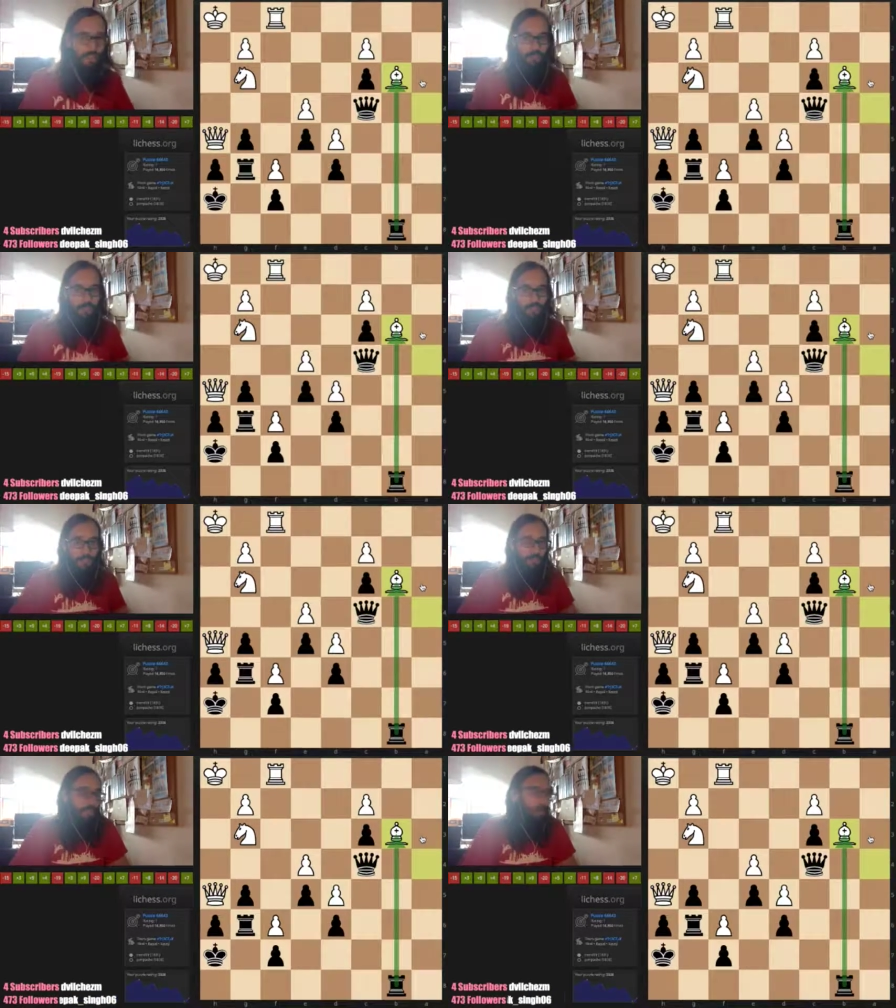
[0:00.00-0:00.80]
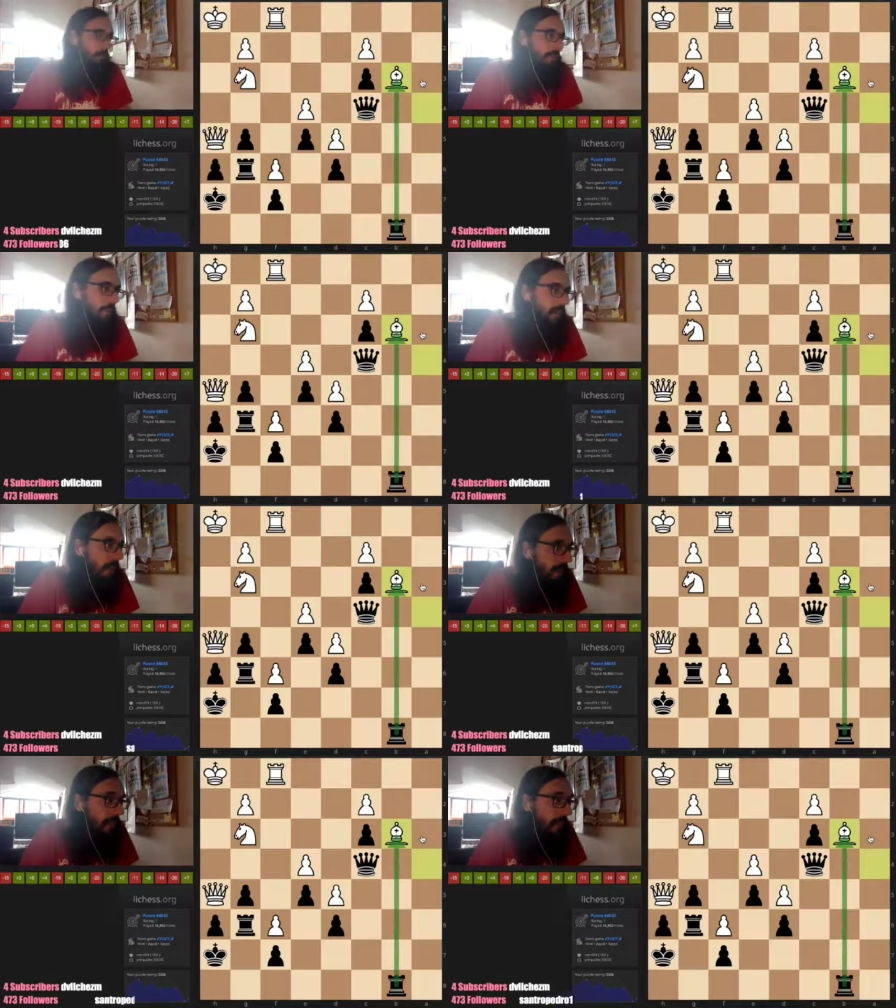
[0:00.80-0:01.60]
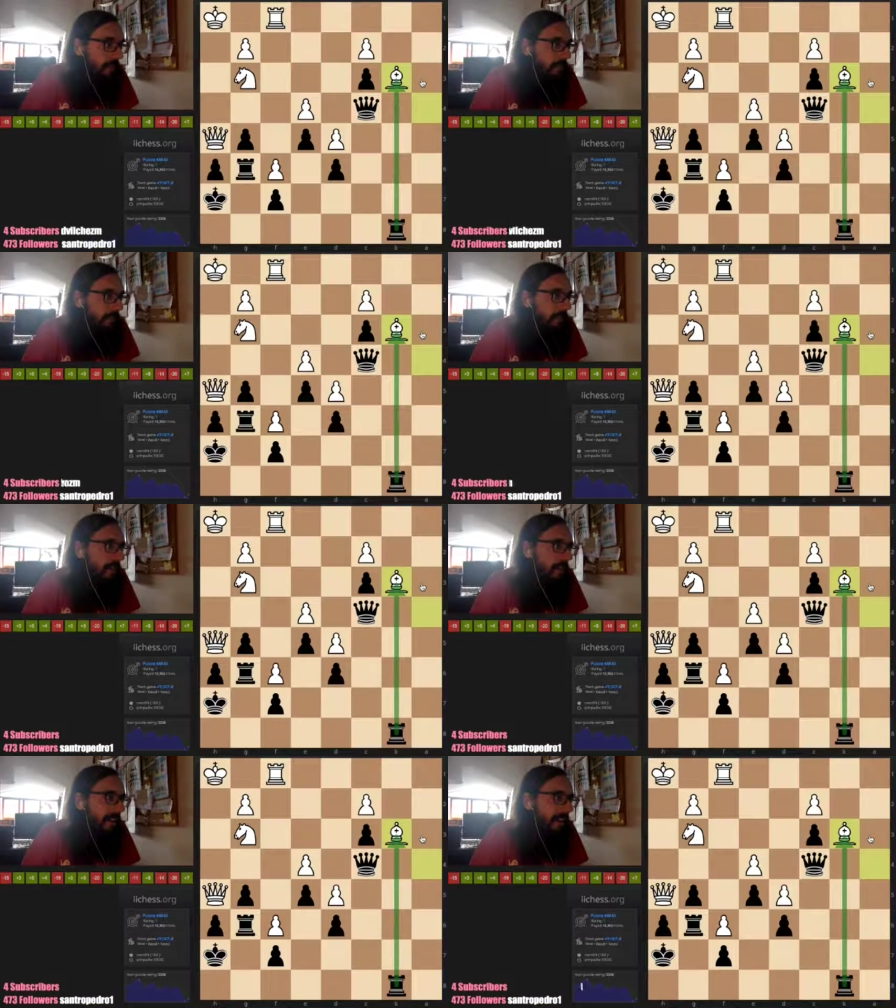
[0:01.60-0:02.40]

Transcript: if that's winning, I guess